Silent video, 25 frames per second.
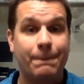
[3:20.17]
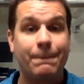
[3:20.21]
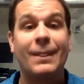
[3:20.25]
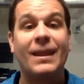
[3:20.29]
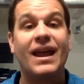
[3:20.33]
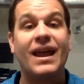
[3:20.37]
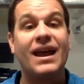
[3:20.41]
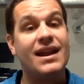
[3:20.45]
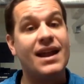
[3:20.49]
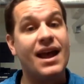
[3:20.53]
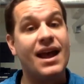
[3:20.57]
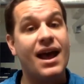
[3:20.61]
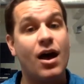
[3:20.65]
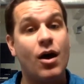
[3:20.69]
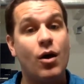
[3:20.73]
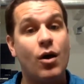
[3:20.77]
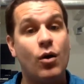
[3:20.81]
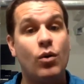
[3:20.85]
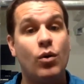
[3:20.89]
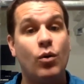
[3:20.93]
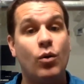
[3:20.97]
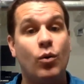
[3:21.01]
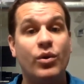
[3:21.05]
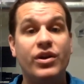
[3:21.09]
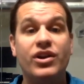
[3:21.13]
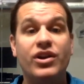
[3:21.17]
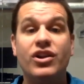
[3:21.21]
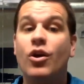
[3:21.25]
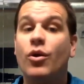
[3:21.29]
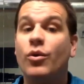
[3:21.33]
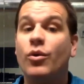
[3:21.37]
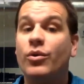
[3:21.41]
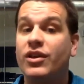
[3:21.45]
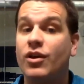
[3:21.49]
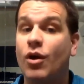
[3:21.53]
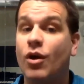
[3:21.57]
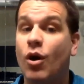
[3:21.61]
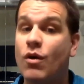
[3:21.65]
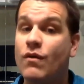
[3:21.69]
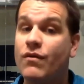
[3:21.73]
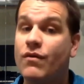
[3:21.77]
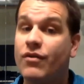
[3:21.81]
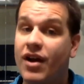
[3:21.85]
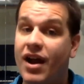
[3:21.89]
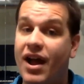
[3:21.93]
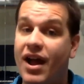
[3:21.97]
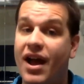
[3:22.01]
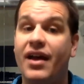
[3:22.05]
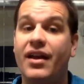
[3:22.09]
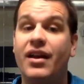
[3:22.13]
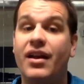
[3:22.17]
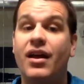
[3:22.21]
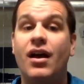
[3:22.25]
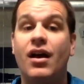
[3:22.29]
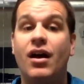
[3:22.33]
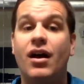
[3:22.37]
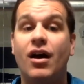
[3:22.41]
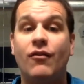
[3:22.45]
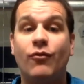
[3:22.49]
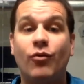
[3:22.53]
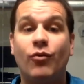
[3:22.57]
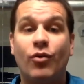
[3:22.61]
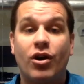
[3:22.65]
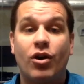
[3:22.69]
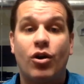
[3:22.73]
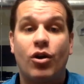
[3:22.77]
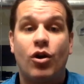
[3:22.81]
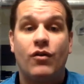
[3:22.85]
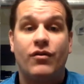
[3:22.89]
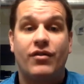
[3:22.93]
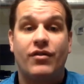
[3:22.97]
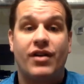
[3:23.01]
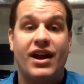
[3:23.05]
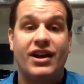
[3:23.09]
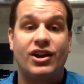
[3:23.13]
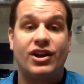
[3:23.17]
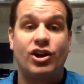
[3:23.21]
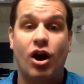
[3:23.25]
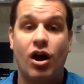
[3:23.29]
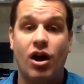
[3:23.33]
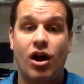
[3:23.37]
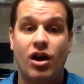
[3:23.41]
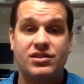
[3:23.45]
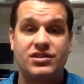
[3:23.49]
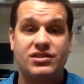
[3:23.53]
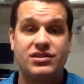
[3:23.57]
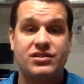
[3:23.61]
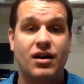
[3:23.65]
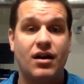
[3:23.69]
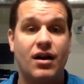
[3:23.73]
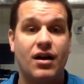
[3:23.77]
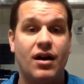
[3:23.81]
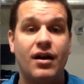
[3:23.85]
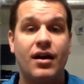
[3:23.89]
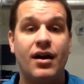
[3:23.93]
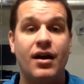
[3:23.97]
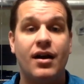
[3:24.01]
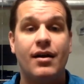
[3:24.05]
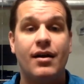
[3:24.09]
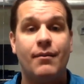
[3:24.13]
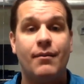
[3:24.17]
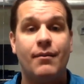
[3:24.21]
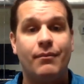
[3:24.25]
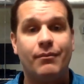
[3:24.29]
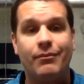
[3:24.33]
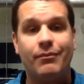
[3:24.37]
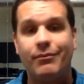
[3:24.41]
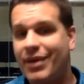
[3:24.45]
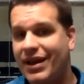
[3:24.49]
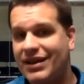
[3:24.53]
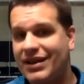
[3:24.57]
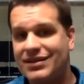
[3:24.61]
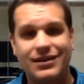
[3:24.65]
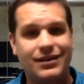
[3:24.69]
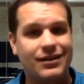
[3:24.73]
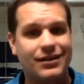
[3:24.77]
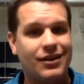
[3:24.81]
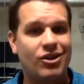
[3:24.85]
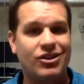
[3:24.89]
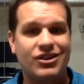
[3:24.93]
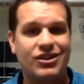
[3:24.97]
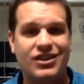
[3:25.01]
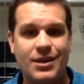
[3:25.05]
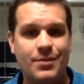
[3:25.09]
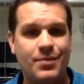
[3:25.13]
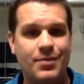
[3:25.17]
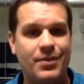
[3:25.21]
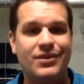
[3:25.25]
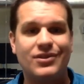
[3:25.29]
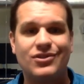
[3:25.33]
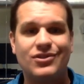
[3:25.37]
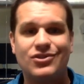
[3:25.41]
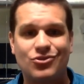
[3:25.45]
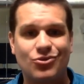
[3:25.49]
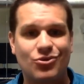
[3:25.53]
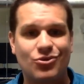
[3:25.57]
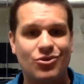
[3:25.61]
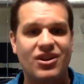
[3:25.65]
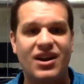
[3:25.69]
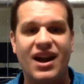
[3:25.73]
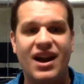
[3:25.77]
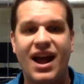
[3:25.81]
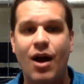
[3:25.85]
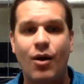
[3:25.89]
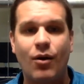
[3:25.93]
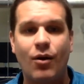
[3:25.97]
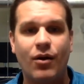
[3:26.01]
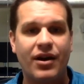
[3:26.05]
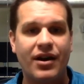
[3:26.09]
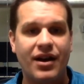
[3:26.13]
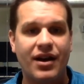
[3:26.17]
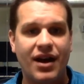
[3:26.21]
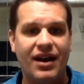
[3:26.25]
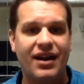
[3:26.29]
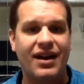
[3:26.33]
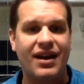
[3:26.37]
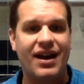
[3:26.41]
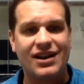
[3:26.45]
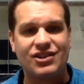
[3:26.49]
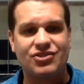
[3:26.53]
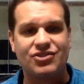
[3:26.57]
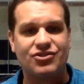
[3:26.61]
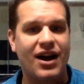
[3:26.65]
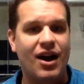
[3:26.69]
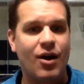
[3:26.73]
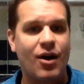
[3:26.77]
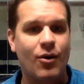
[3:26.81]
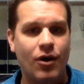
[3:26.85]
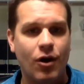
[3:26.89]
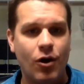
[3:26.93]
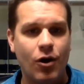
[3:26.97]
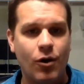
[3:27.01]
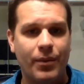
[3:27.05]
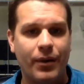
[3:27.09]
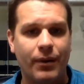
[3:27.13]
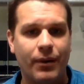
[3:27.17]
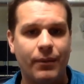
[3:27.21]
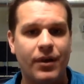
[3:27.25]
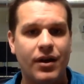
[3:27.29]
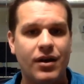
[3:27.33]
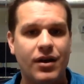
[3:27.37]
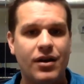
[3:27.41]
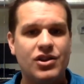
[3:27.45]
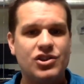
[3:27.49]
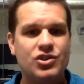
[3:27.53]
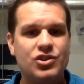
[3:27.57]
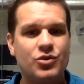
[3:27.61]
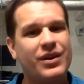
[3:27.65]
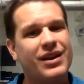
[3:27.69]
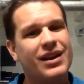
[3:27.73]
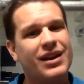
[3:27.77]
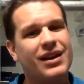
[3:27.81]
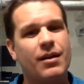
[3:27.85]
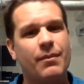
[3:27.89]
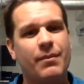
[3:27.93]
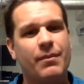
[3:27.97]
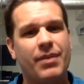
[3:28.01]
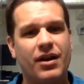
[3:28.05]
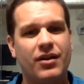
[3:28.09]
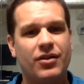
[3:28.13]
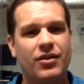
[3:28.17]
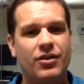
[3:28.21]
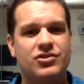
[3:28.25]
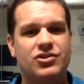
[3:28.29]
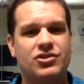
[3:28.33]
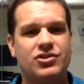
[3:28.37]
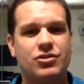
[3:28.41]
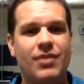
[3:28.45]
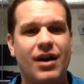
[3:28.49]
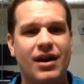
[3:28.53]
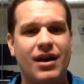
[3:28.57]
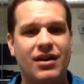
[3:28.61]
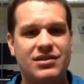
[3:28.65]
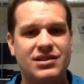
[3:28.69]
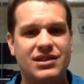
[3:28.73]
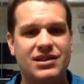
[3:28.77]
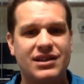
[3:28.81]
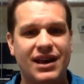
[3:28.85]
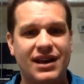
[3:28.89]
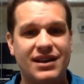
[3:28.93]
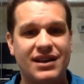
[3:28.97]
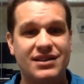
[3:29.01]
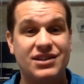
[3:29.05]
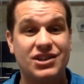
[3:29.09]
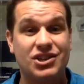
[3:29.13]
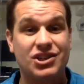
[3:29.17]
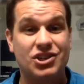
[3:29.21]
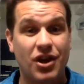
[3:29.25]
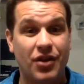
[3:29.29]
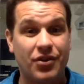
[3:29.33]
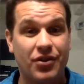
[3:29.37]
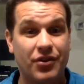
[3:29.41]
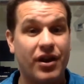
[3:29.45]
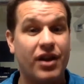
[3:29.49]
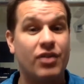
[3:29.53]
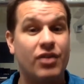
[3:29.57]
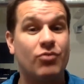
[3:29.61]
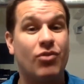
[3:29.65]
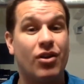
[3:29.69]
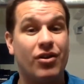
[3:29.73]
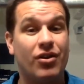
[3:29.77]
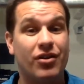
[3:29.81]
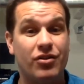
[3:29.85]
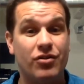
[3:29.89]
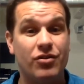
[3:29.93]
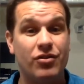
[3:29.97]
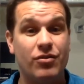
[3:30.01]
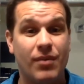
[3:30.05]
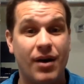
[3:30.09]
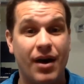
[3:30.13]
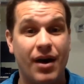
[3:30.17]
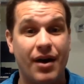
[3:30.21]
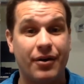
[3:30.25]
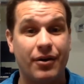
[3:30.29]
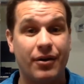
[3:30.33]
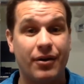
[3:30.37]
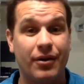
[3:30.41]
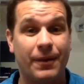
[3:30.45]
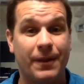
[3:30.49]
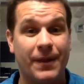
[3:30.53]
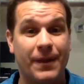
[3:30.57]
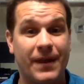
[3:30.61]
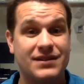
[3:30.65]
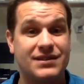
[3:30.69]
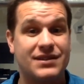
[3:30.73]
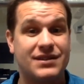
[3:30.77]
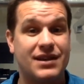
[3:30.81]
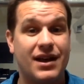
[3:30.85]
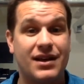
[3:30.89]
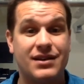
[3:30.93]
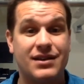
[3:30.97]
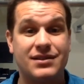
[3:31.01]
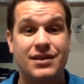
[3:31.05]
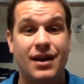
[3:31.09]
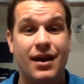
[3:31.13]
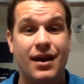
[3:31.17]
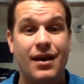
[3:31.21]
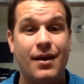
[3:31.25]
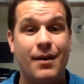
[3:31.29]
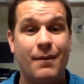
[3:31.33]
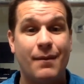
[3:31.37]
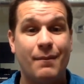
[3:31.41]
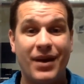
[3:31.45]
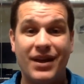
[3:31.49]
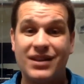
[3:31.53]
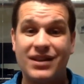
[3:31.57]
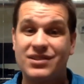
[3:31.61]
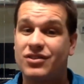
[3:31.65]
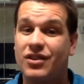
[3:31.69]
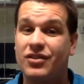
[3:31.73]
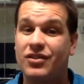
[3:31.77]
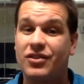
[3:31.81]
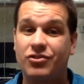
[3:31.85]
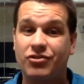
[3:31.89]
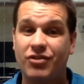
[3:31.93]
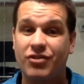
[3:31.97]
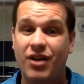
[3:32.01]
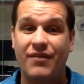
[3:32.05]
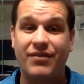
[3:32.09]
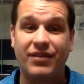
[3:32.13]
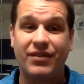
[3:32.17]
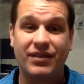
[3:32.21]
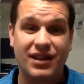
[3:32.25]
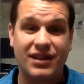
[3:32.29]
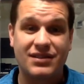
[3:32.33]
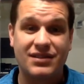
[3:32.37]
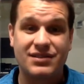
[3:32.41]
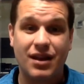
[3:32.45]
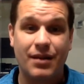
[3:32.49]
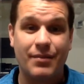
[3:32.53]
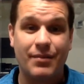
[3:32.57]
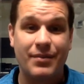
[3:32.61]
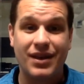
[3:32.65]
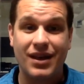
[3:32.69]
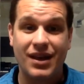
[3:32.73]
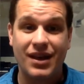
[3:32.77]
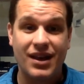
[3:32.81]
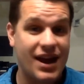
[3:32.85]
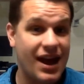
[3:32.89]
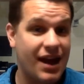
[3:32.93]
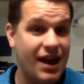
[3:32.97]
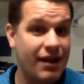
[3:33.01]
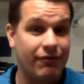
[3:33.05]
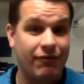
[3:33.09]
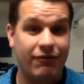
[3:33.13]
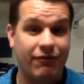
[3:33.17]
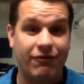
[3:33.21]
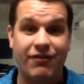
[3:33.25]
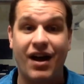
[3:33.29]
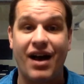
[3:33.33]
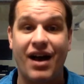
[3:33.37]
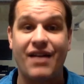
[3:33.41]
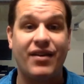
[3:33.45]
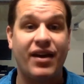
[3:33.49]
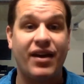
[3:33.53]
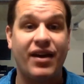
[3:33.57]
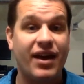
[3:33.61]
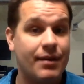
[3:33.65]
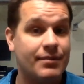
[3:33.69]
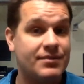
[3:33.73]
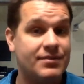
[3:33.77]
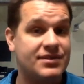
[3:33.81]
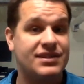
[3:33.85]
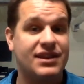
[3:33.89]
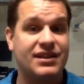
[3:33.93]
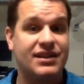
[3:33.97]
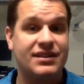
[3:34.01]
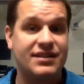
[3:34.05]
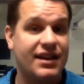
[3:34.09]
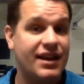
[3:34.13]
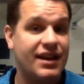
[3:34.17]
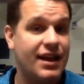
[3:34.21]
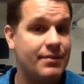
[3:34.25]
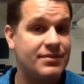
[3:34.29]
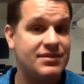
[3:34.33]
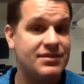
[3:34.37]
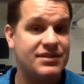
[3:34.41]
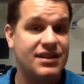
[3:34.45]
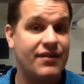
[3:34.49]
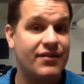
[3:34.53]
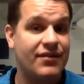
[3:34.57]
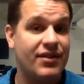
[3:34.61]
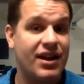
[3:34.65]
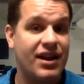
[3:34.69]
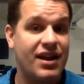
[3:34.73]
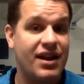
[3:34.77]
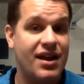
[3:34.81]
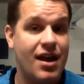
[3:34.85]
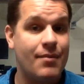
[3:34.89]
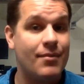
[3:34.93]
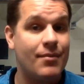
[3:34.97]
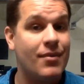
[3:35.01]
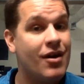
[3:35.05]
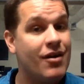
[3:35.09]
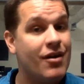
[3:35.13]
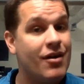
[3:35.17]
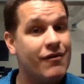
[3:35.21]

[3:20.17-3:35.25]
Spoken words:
And now we know the overhead of what our overhead costs are basically on keeping the store an extra hour open. So we can compare those two models against each other and run a new model that says, based on the traffic that's coming in at 5 a.m., 6 a.m., 7 a.m.